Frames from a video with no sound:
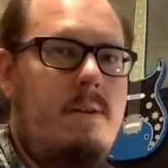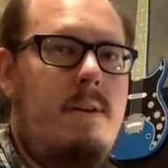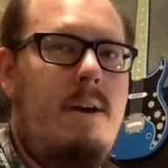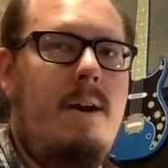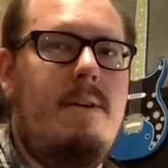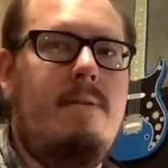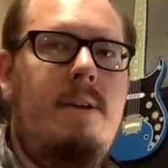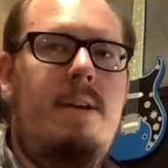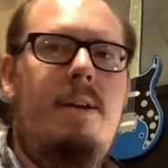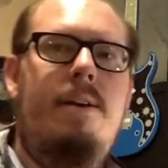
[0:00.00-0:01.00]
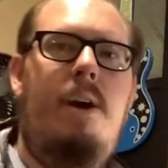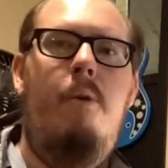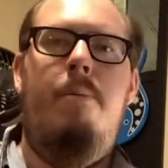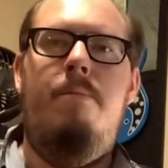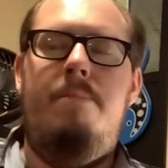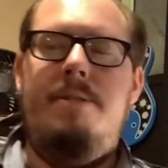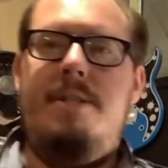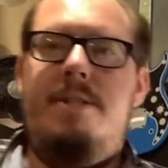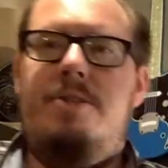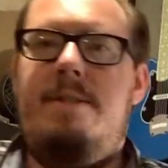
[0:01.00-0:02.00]
In our open
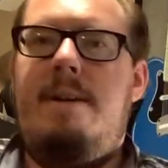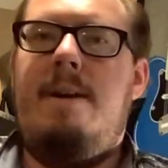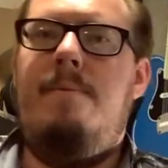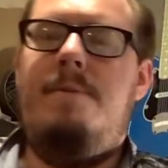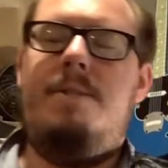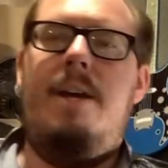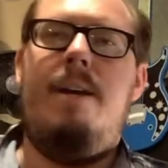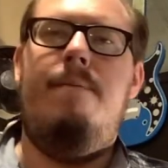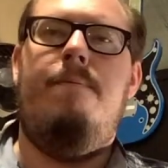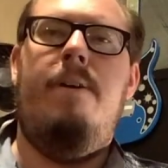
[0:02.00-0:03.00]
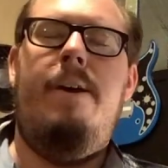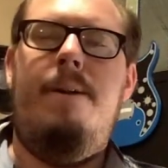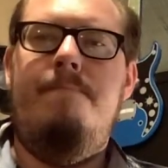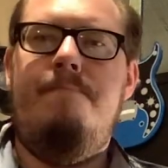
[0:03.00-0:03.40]
position there on the 2nd fret.